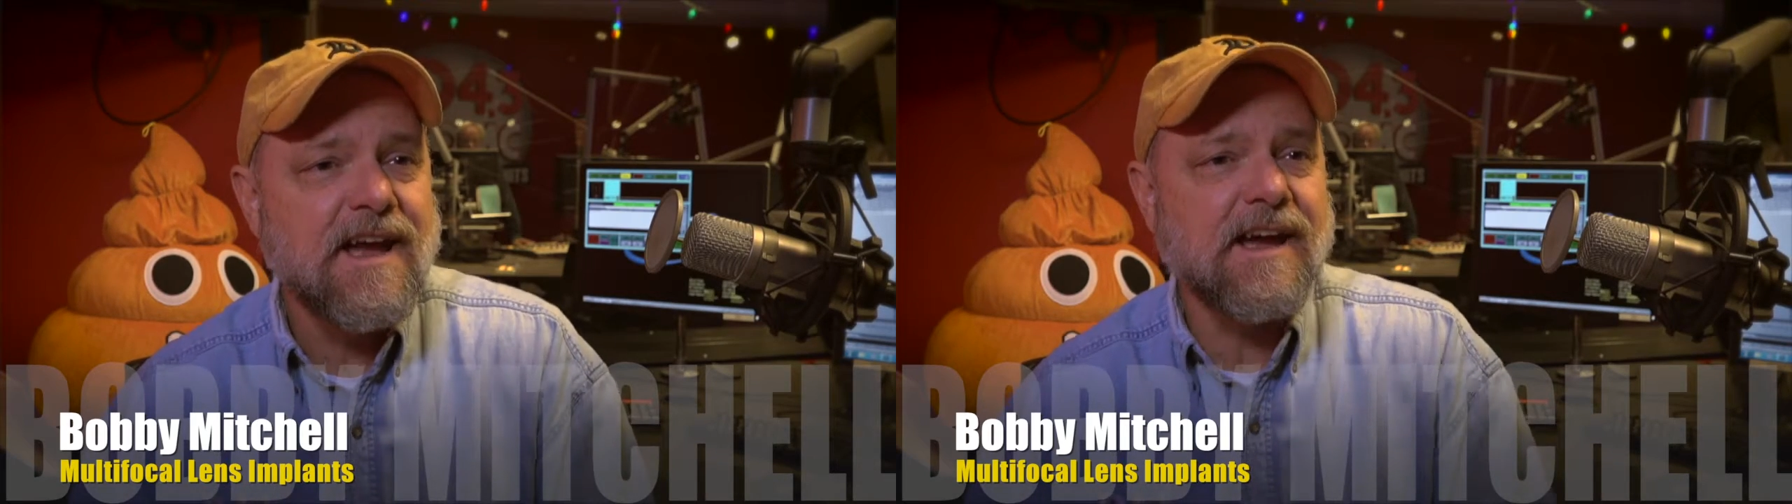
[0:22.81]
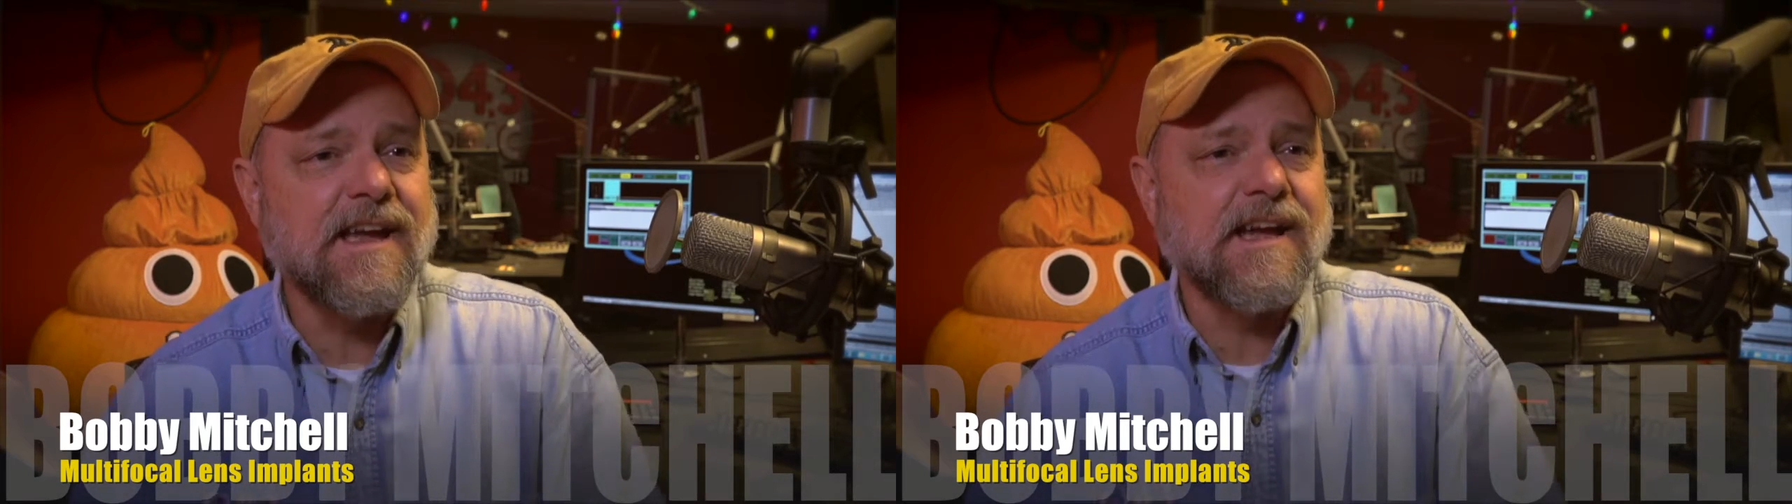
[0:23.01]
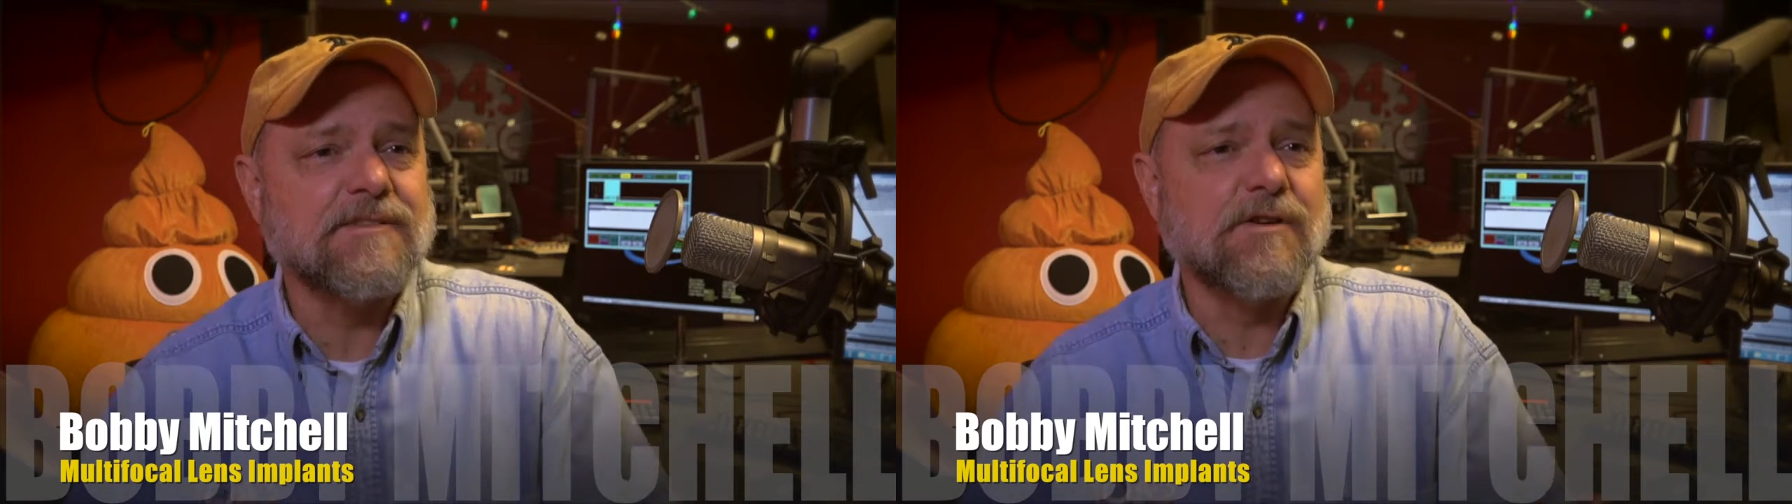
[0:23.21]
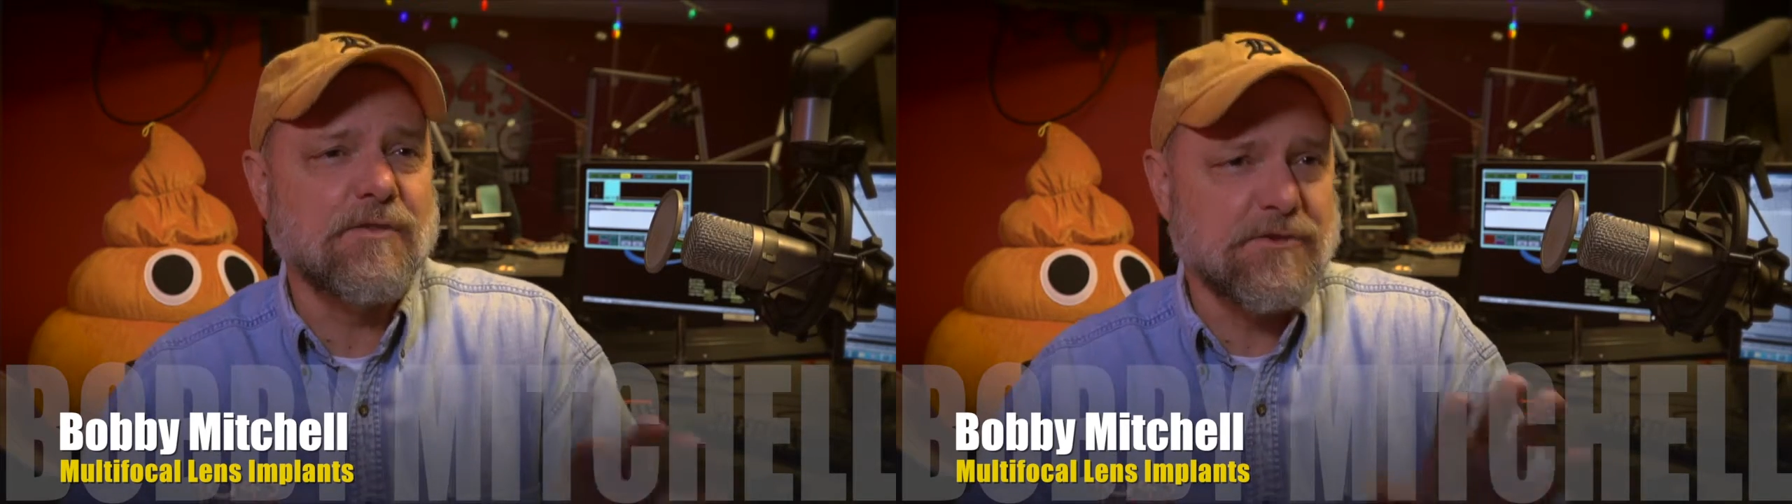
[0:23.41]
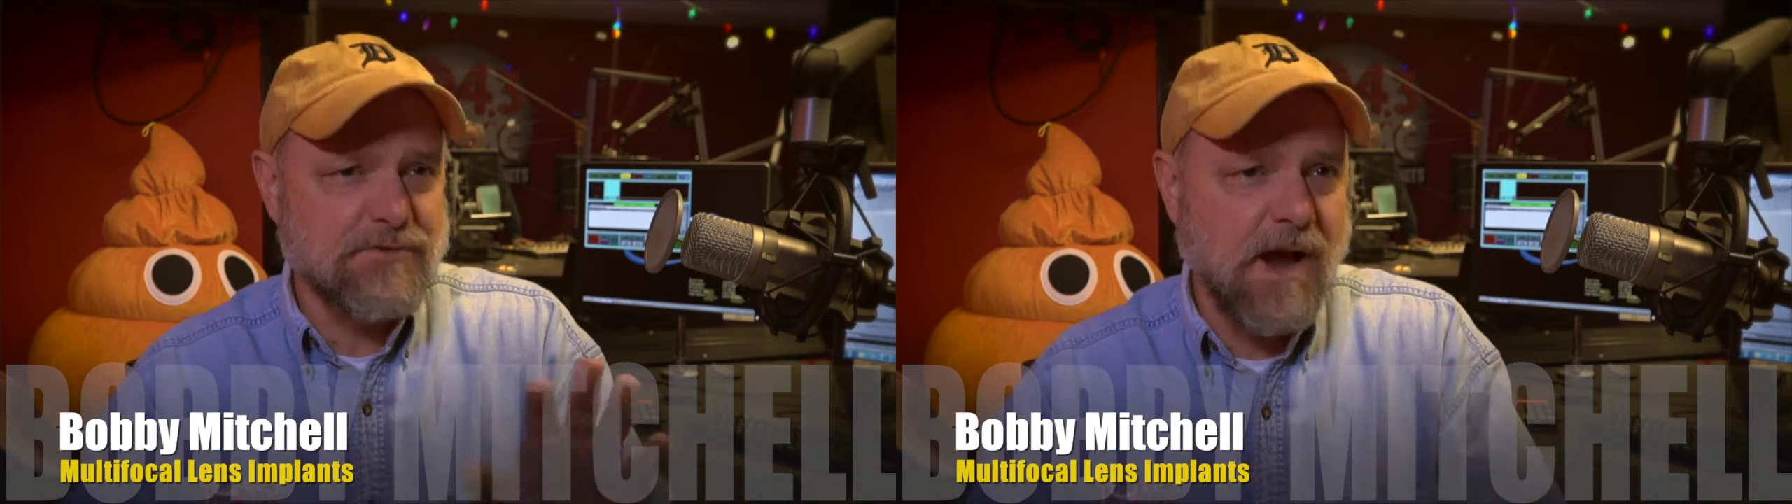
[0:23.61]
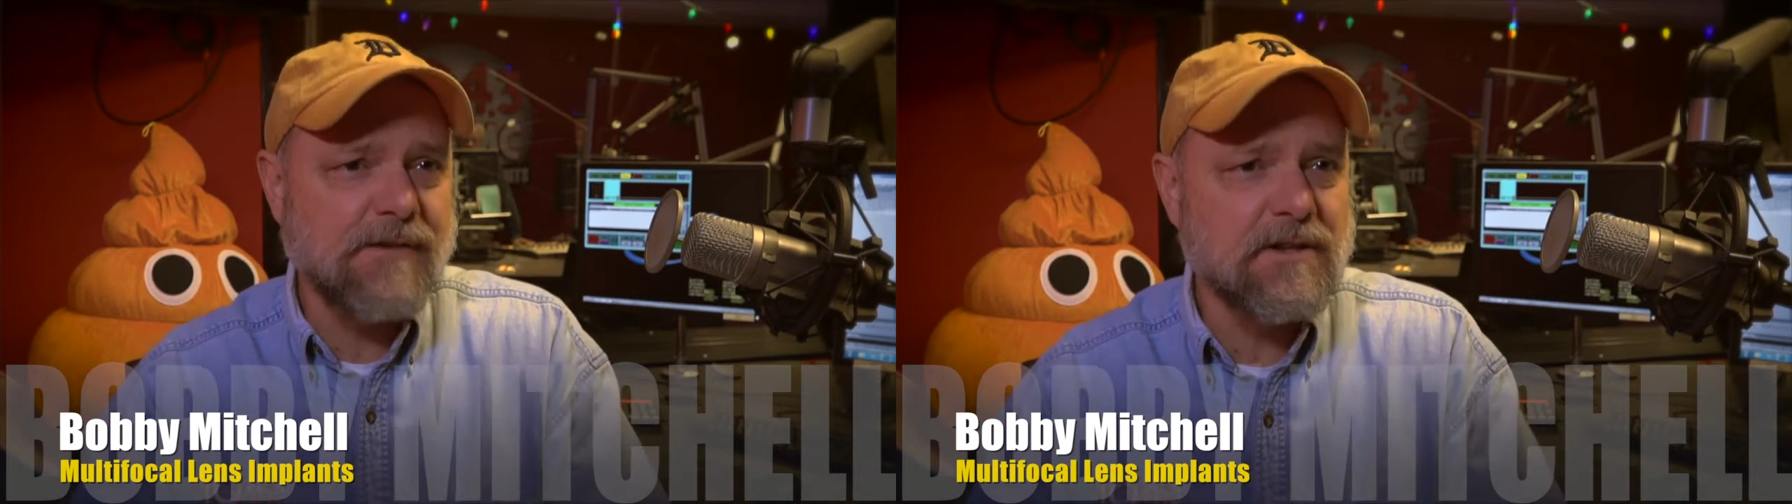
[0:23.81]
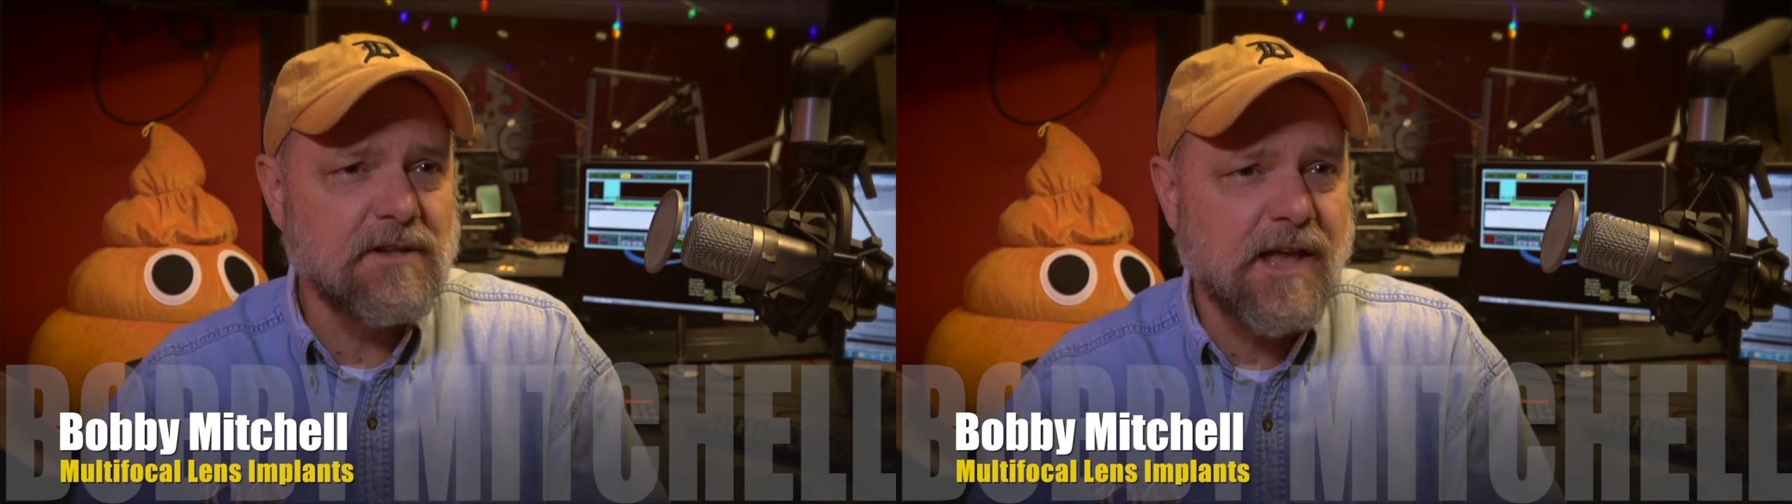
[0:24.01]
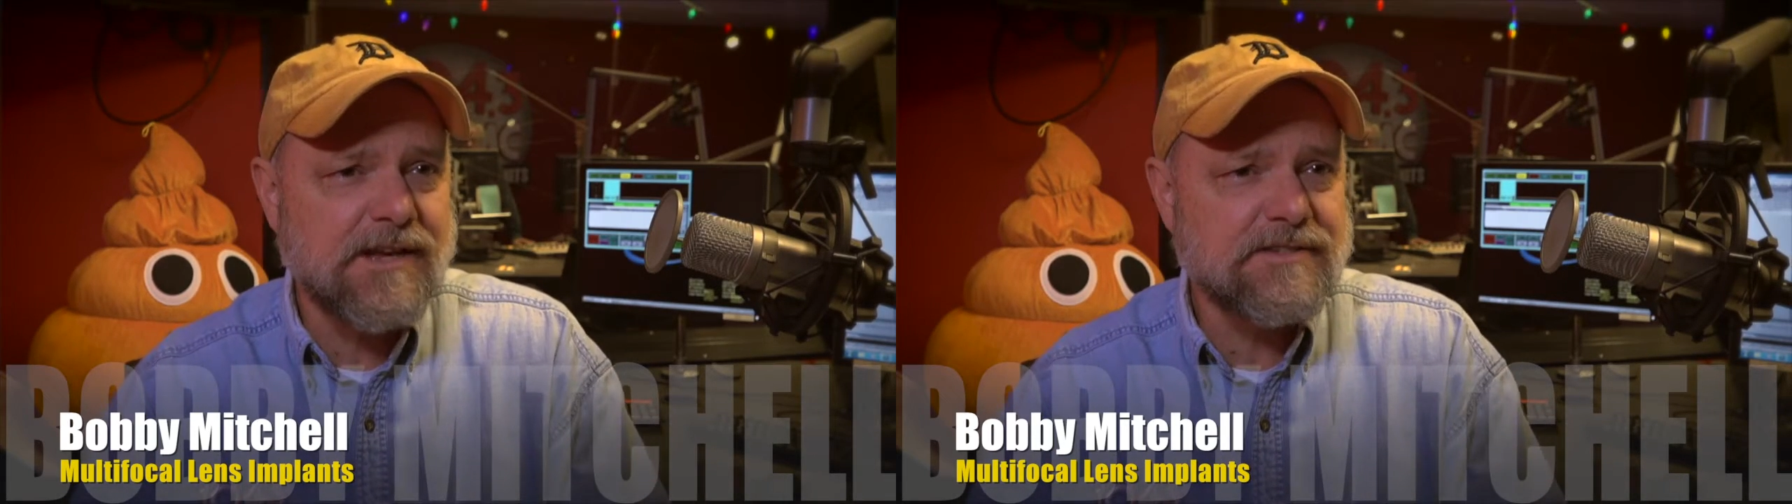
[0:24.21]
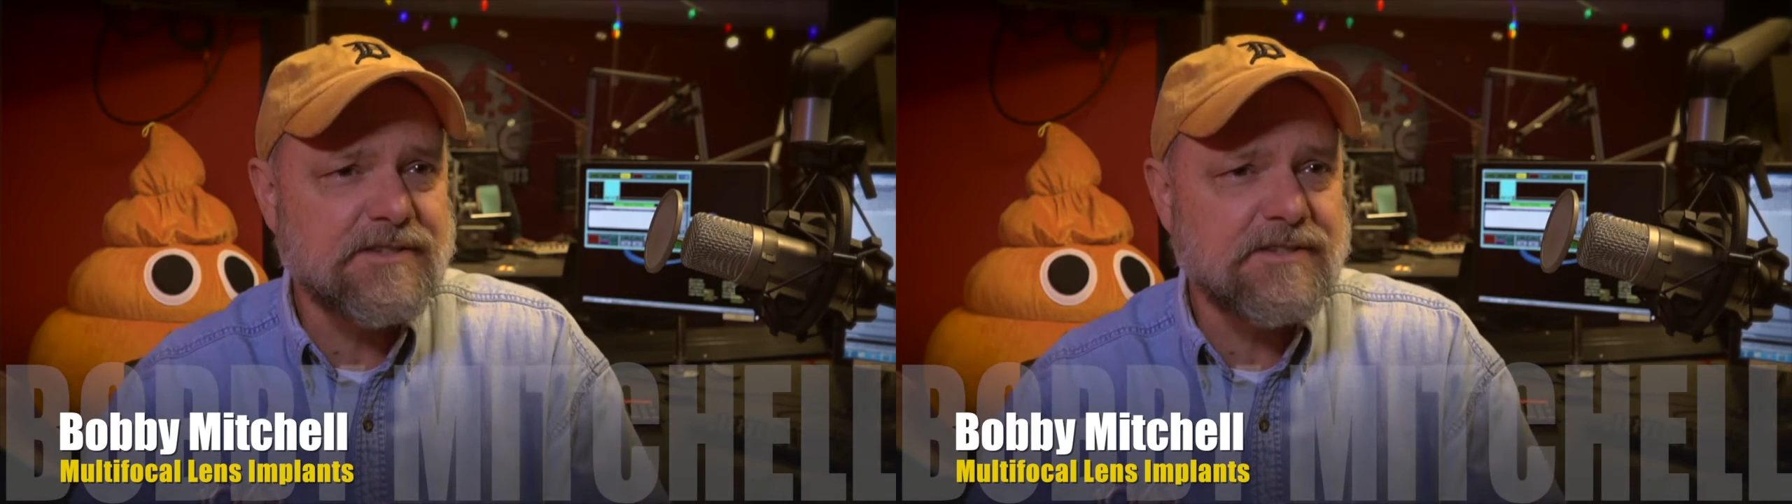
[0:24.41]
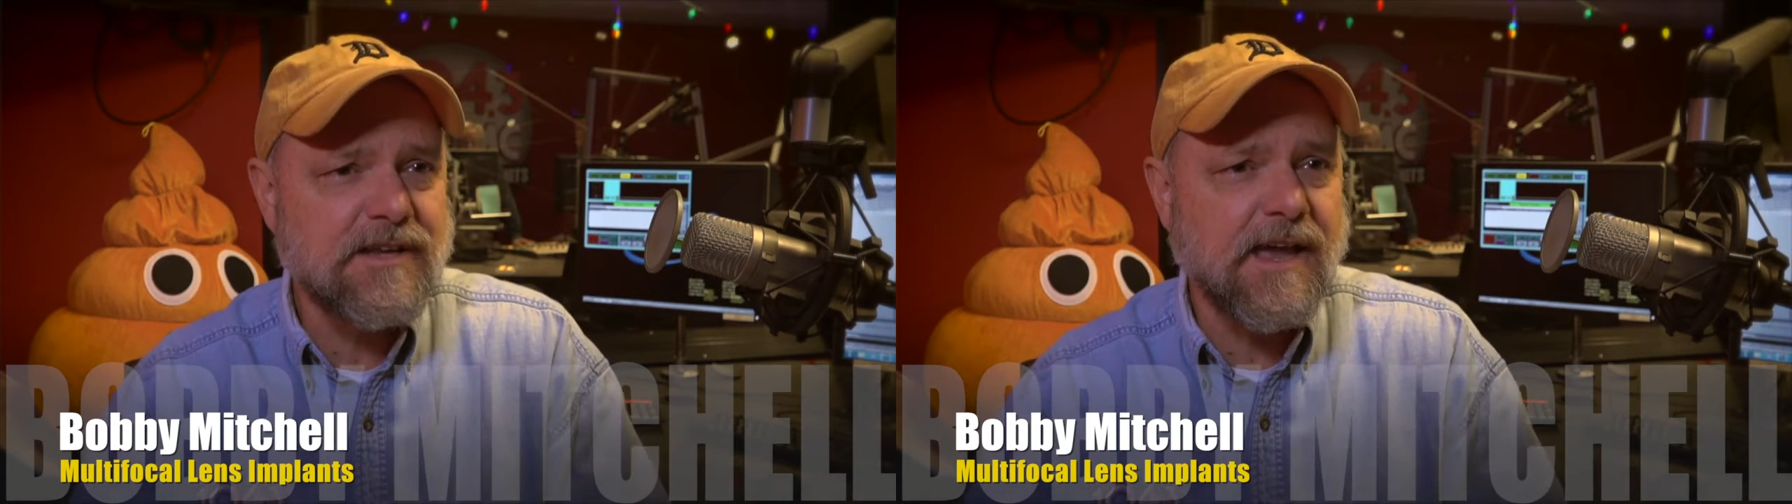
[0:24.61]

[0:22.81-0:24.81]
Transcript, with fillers: I had, you know, the driving glasses.